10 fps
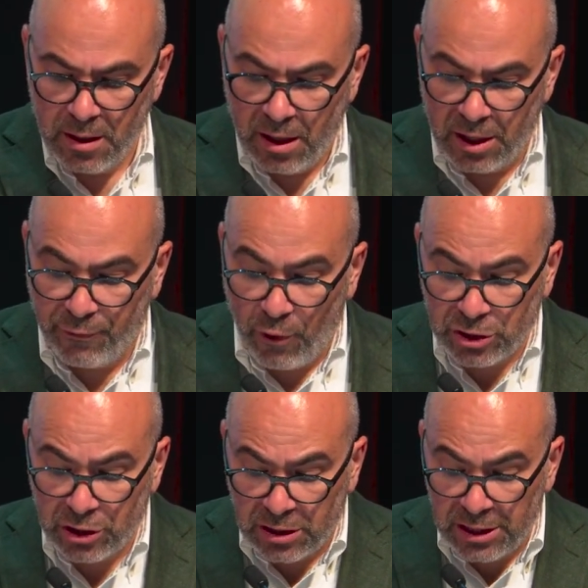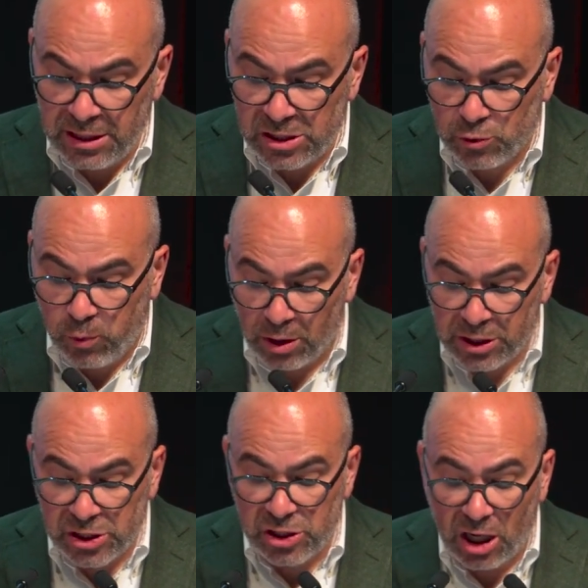Unfortunately, this world
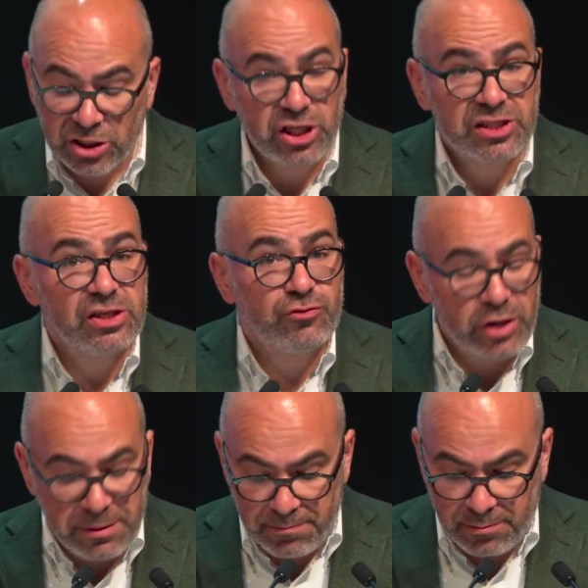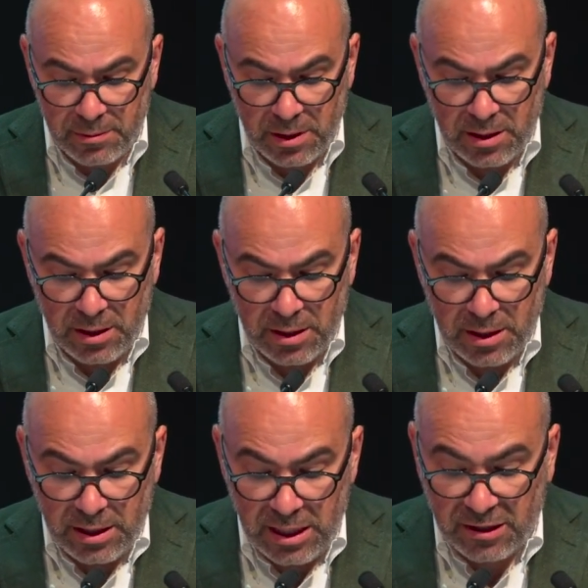is not just a dream.
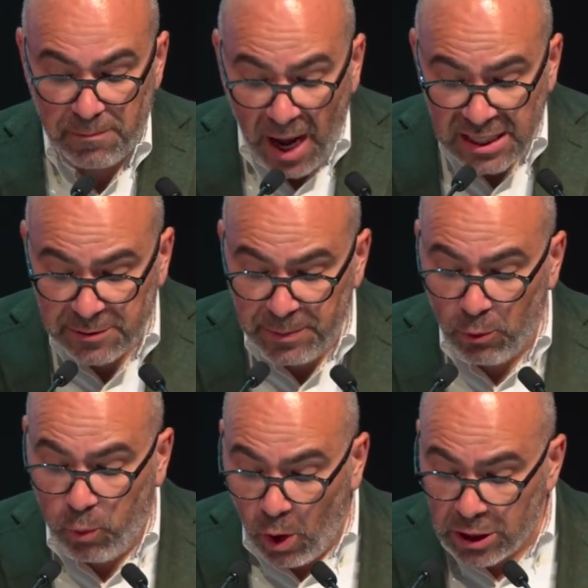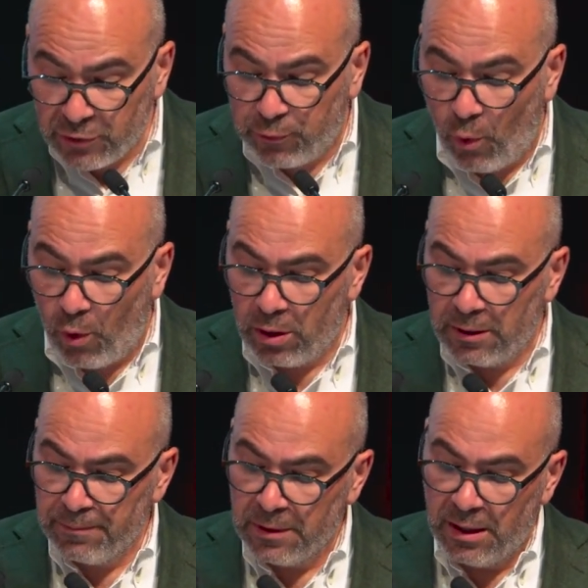It must be worked for,
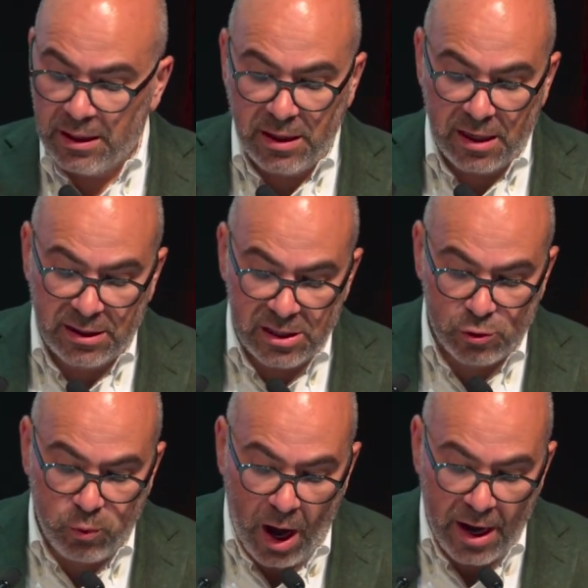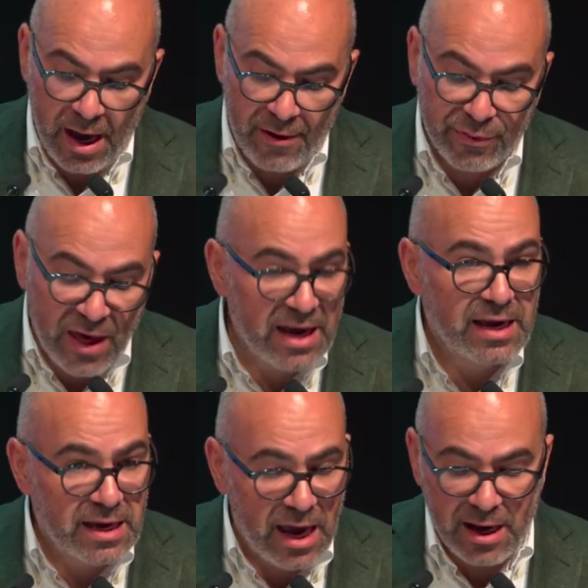and that is why I thank
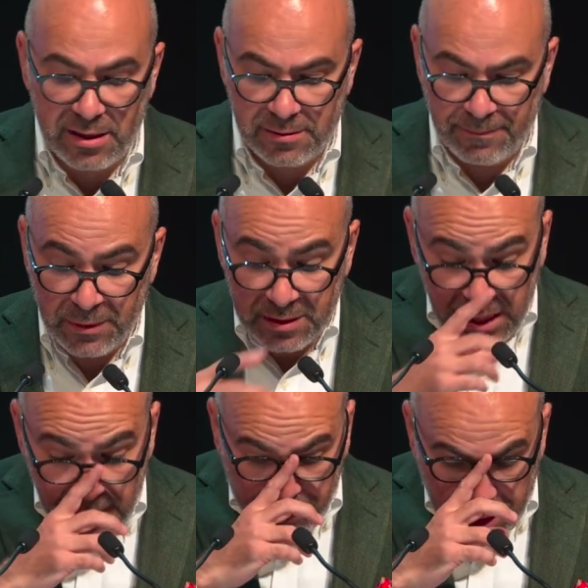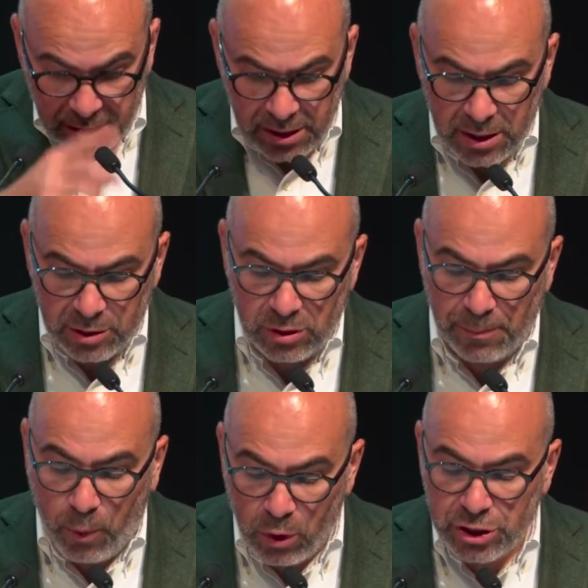again deeply to the
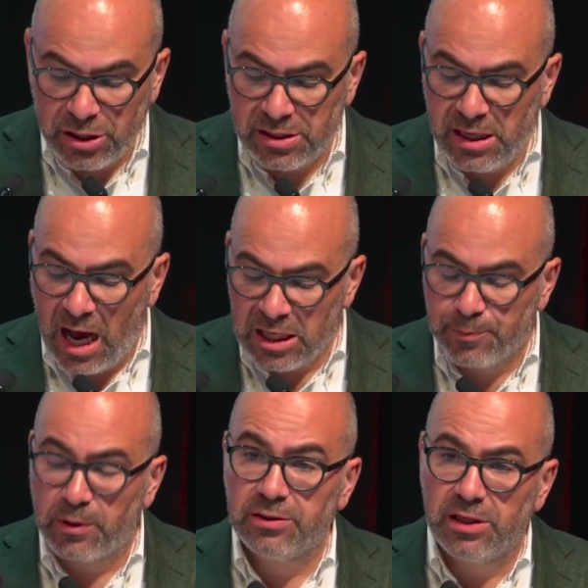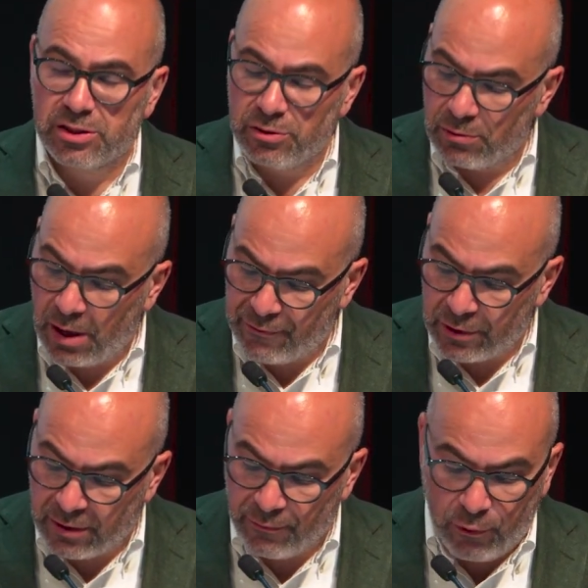Portuguese diaspora and this
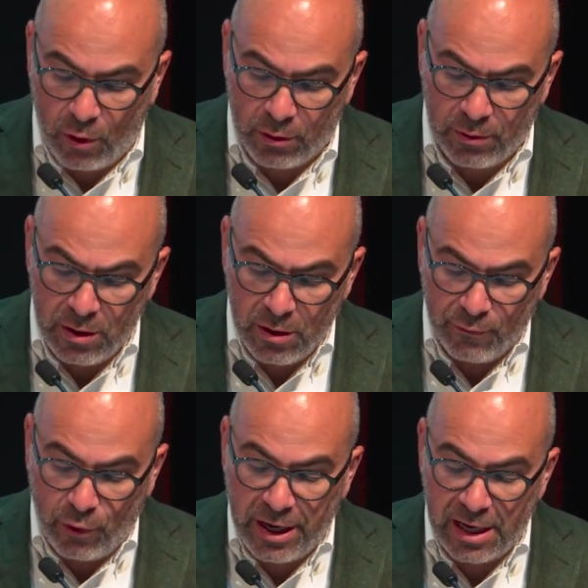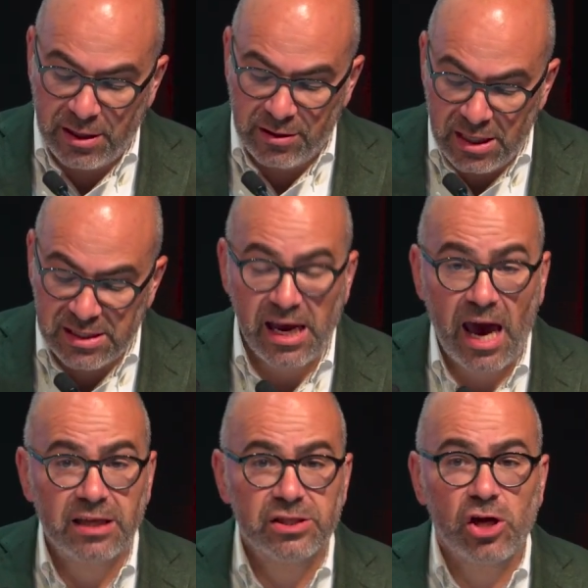Euro-African Forum for getting this
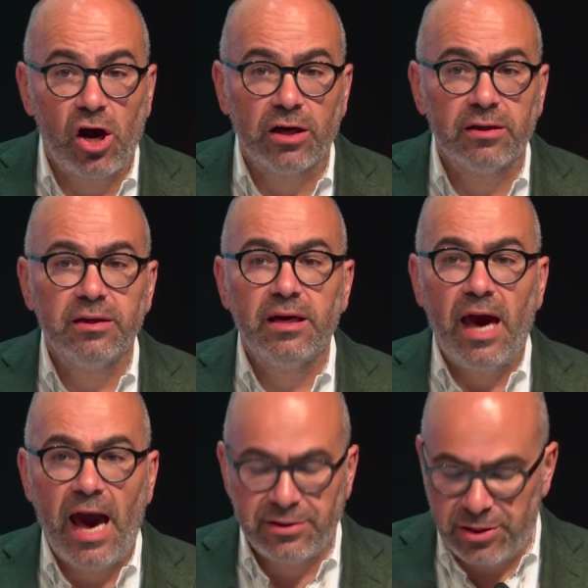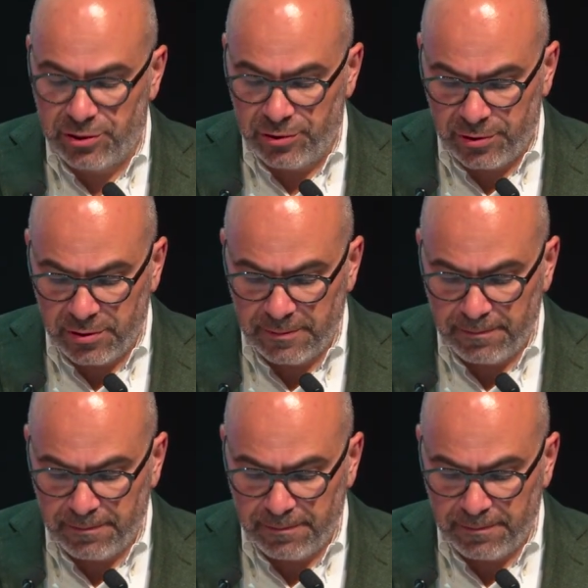hands-on attitude,